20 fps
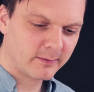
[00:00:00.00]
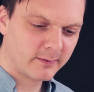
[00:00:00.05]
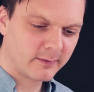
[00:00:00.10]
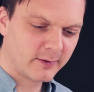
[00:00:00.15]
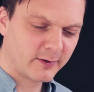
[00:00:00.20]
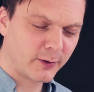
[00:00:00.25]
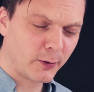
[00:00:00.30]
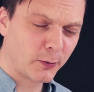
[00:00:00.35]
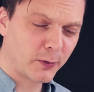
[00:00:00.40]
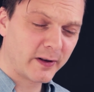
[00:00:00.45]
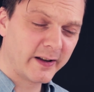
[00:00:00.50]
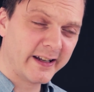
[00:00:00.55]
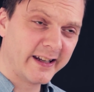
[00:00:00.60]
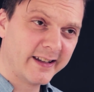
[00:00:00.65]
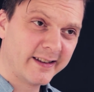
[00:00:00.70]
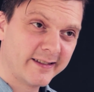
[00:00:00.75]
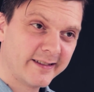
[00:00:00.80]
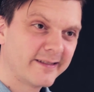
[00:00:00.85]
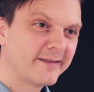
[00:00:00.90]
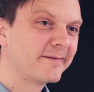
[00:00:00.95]
So clean
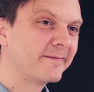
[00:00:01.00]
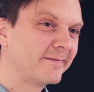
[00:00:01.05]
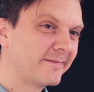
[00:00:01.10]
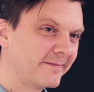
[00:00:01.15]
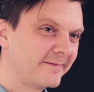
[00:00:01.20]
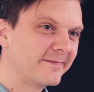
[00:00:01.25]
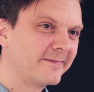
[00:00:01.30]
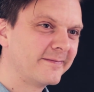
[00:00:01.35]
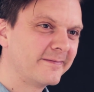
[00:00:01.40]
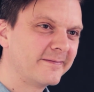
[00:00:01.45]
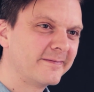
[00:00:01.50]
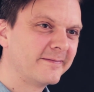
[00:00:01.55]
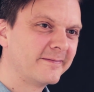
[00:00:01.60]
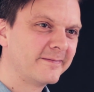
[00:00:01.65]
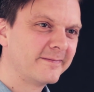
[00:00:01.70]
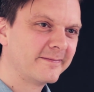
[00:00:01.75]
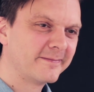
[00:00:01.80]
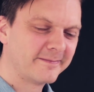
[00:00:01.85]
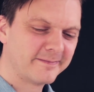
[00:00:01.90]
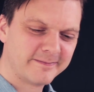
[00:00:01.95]

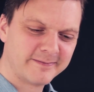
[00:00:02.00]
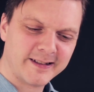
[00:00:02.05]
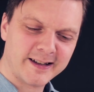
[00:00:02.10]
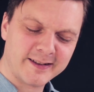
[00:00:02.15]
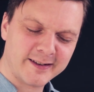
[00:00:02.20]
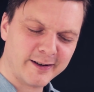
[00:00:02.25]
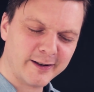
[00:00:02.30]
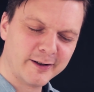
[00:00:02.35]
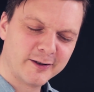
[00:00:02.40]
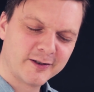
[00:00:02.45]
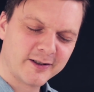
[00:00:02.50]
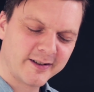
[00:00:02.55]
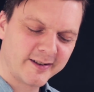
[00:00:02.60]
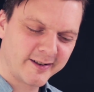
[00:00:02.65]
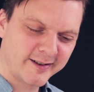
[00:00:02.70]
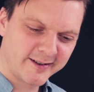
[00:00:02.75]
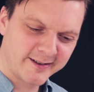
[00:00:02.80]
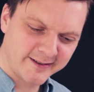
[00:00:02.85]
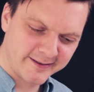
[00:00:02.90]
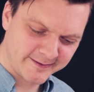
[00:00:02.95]
and delicious.